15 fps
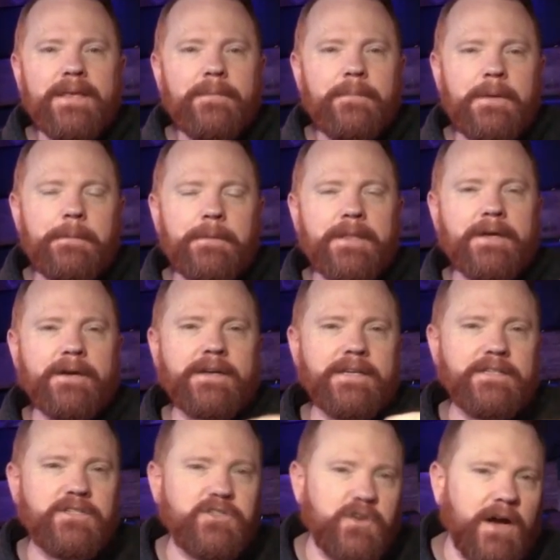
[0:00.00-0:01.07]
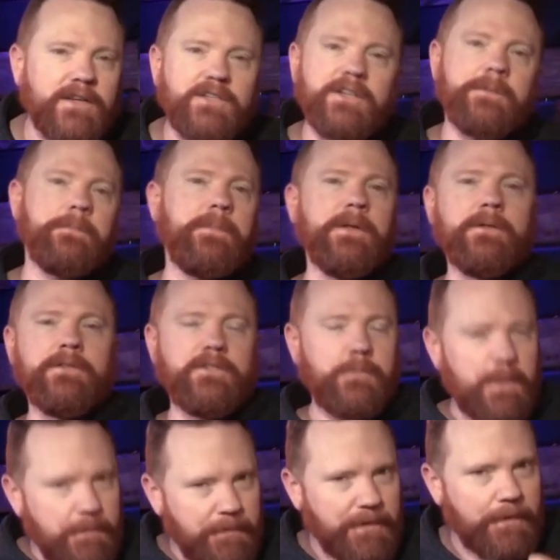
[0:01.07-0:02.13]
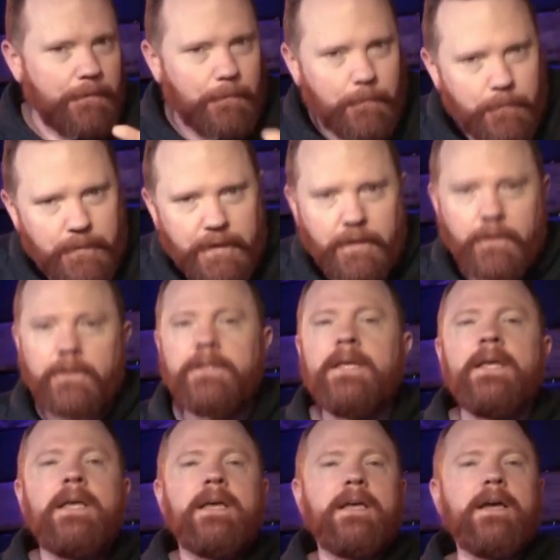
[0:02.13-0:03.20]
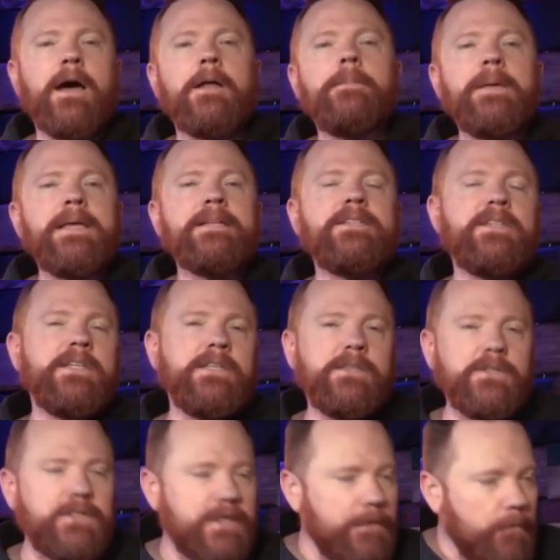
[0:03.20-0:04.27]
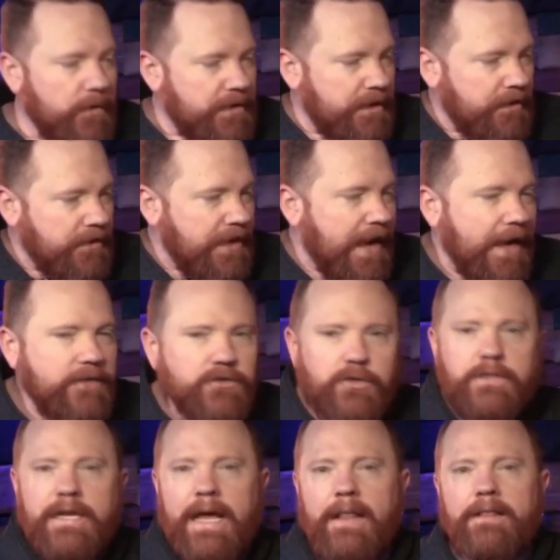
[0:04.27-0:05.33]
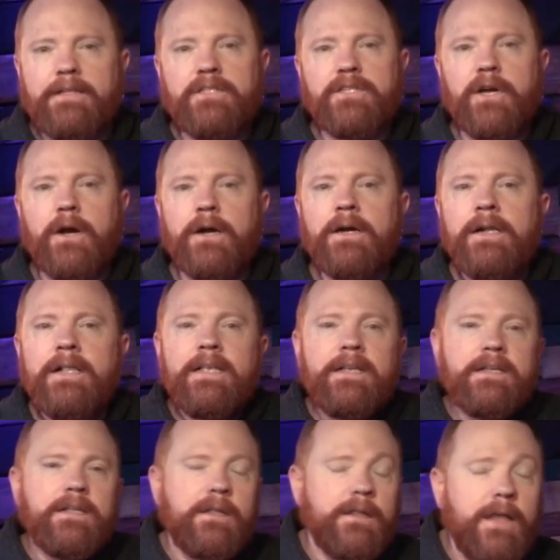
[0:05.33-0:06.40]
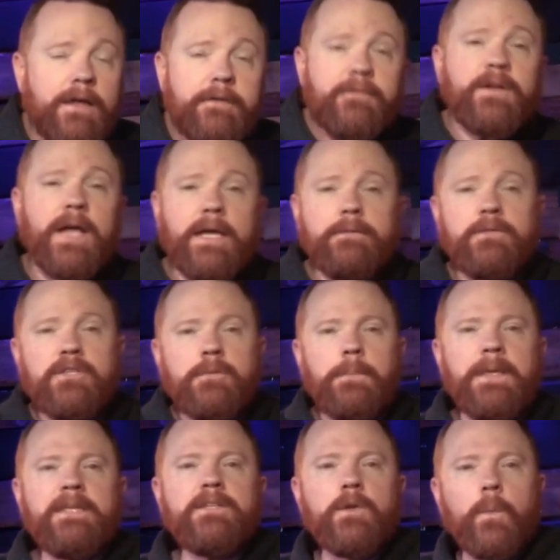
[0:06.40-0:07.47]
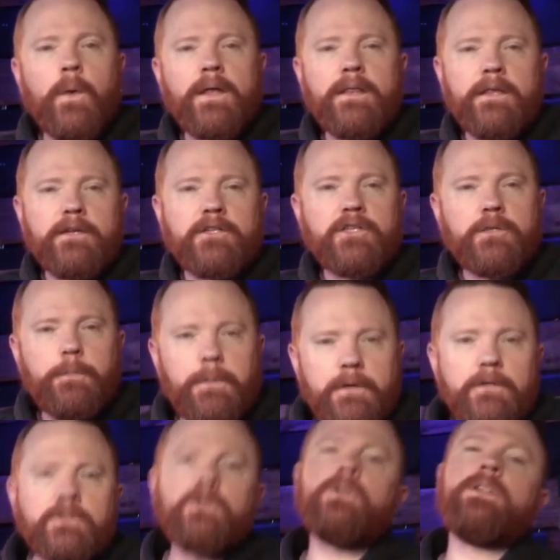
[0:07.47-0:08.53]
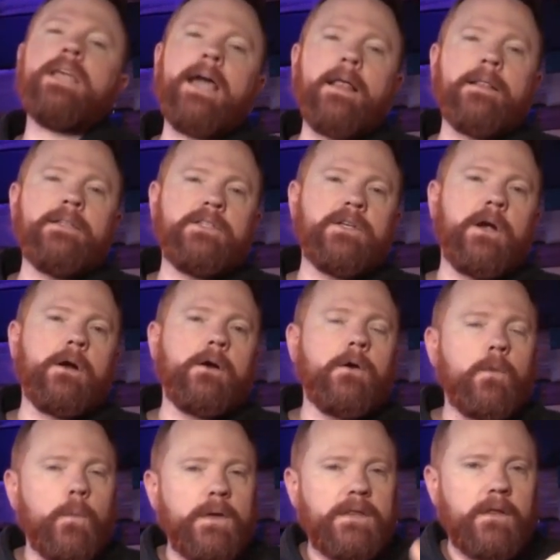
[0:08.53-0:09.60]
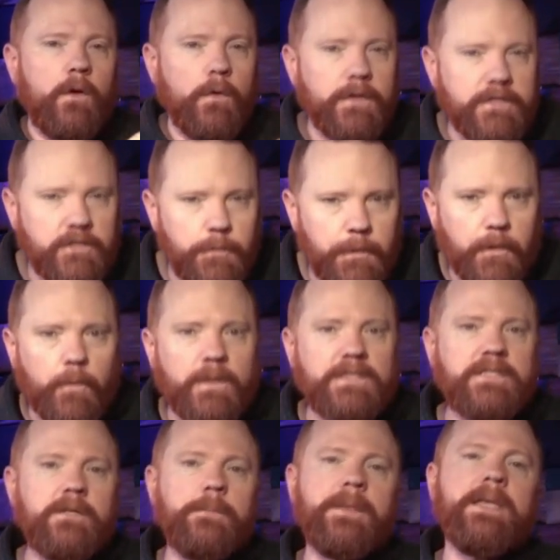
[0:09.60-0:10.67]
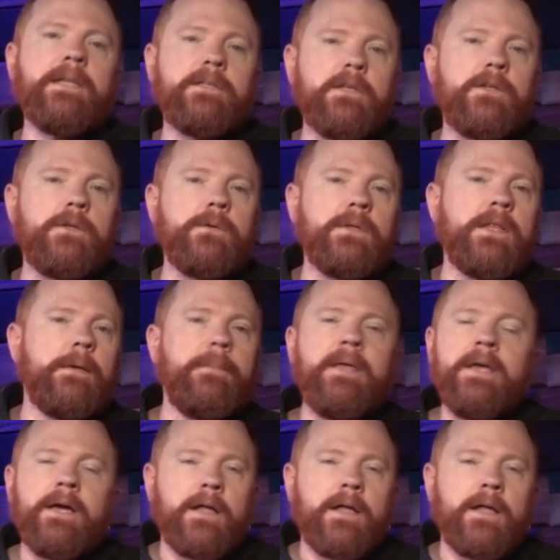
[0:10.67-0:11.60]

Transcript: People that are construction builders, people that build, God begins to use them. What their natural talents are, a lot of times speak to what their spiritual talents are, or what the Holy Spirit wants to begin to do in them.